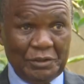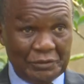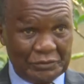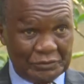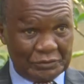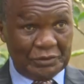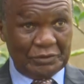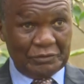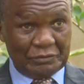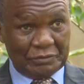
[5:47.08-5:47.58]

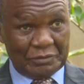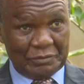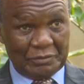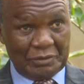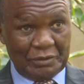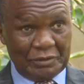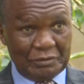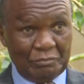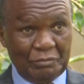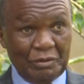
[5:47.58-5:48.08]
this case,
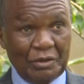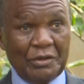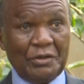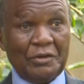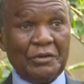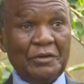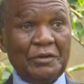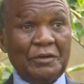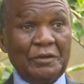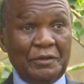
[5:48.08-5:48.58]
yes. At
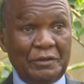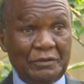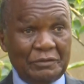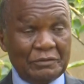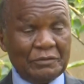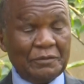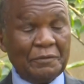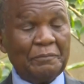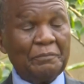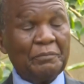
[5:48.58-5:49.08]
Makerere,
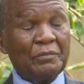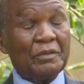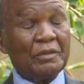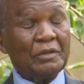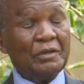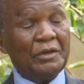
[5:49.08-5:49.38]
yes. Mm.